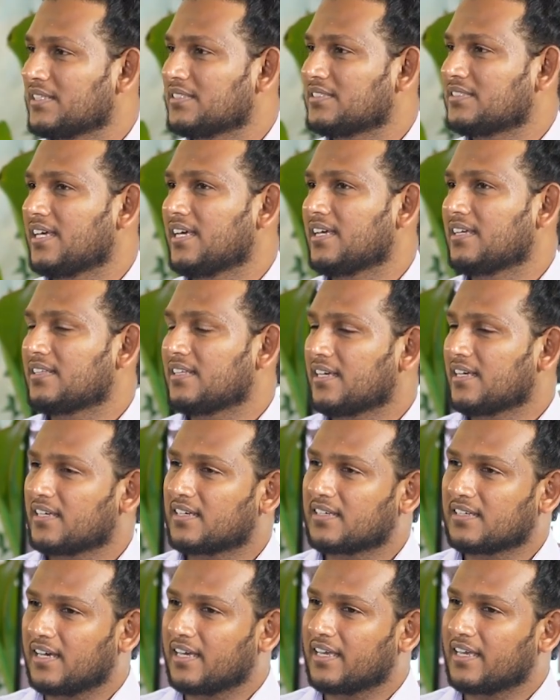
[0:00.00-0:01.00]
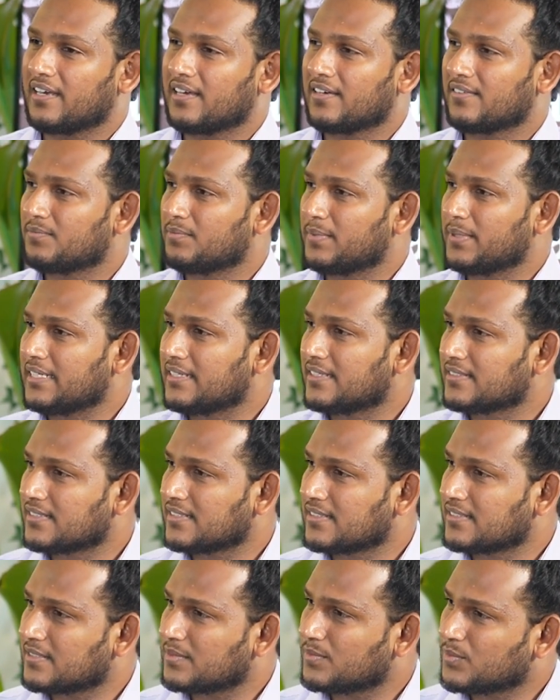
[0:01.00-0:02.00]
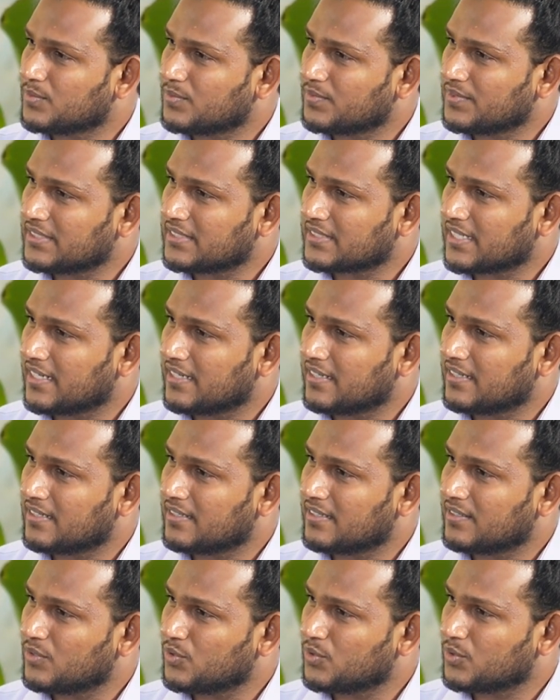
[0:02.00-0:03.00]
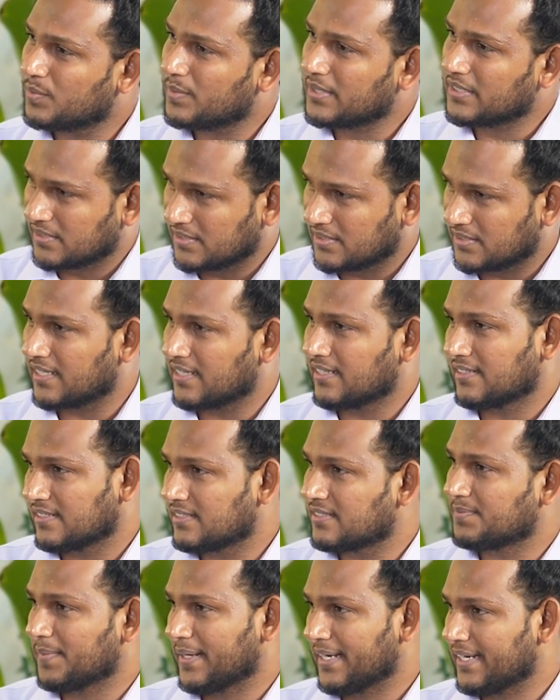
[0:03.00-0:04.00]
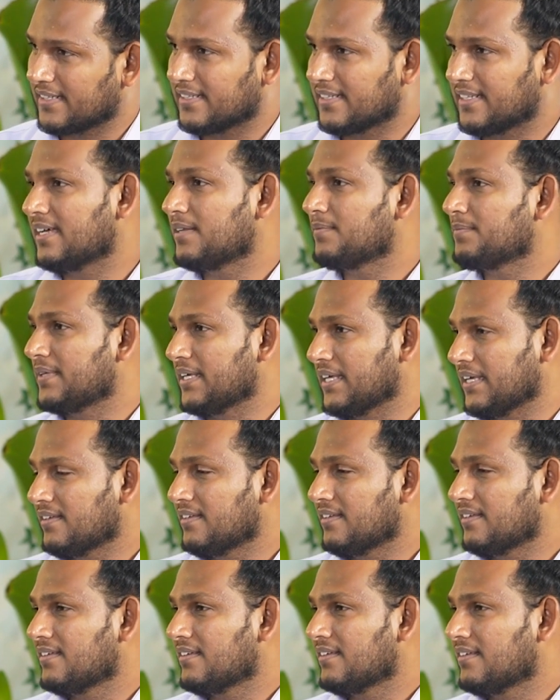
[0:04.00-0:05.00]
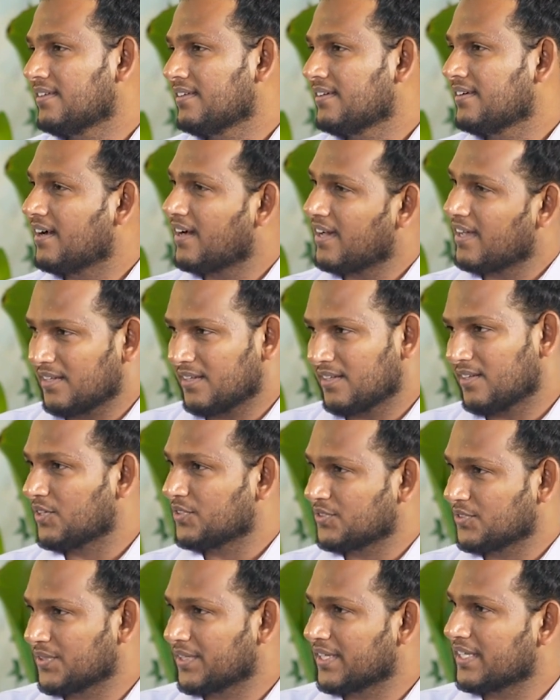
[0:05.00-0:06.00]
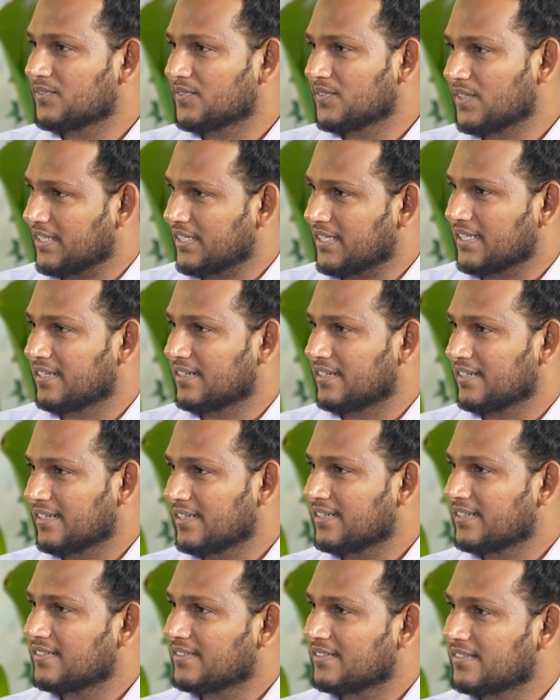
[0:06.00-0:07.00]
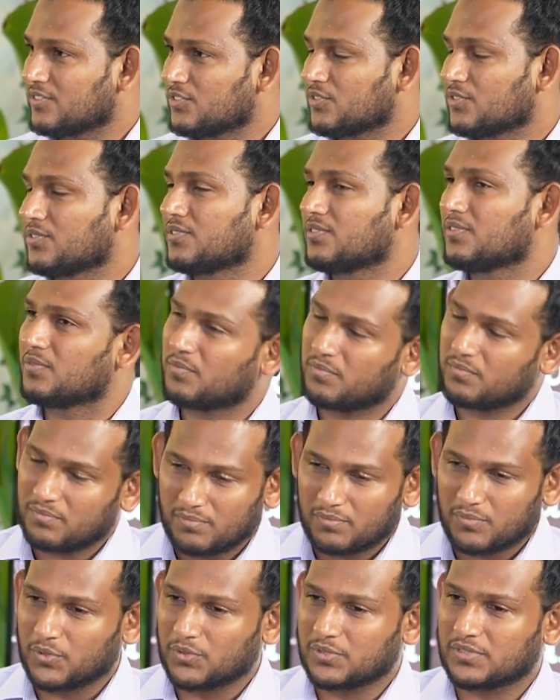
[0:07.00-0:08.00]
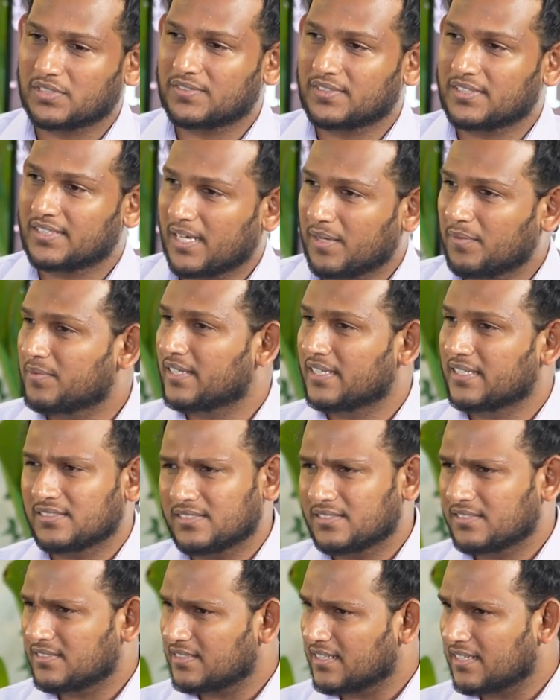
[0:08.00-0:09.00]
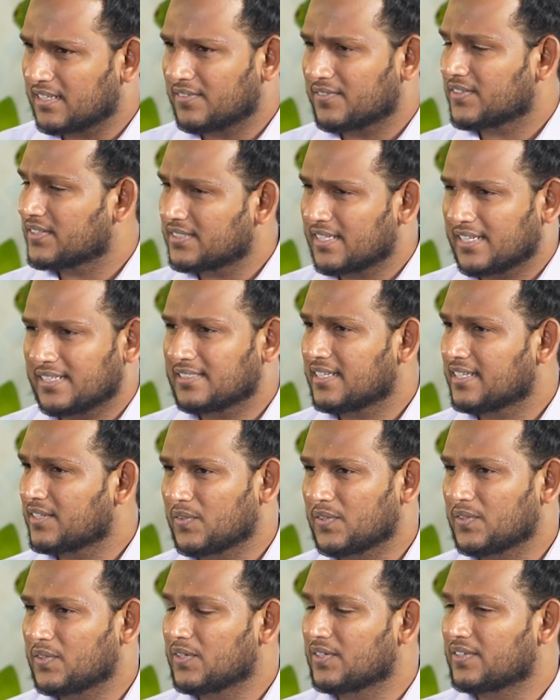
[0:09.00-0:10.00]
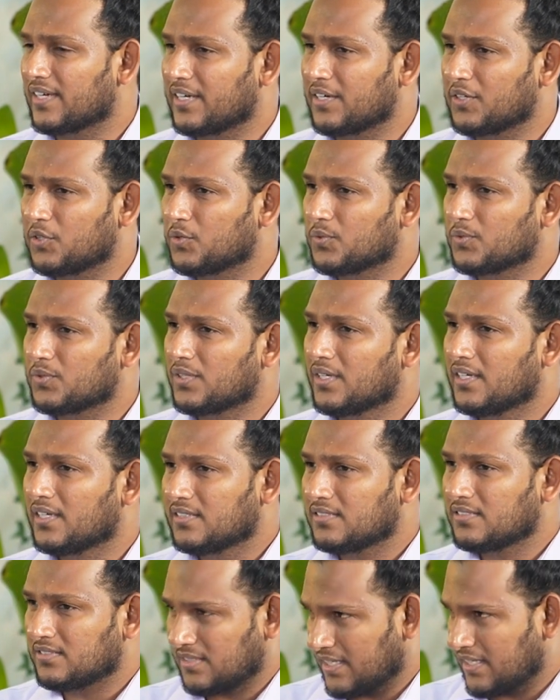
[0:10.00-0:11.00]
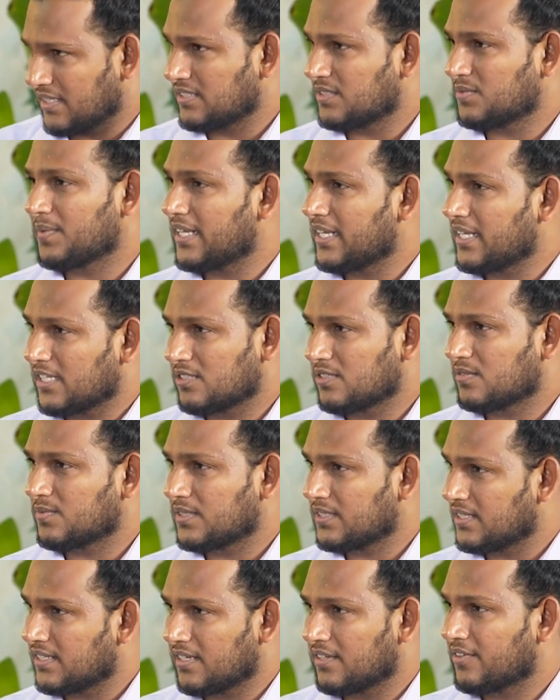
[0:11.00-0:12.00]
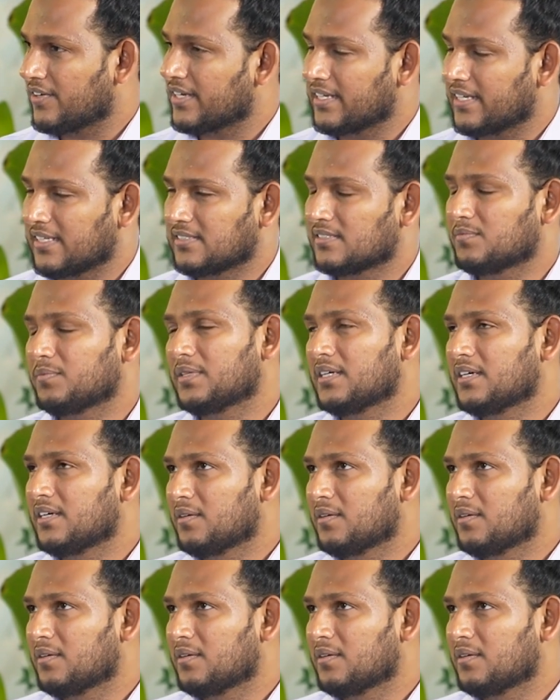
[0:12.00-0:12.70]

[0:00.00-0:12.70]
is saying like, I have built a system which can do business analysis better than me, I'll also get worried, right? So most of the time, that's a significant challenge. Like when you're trying to do change management in an organization,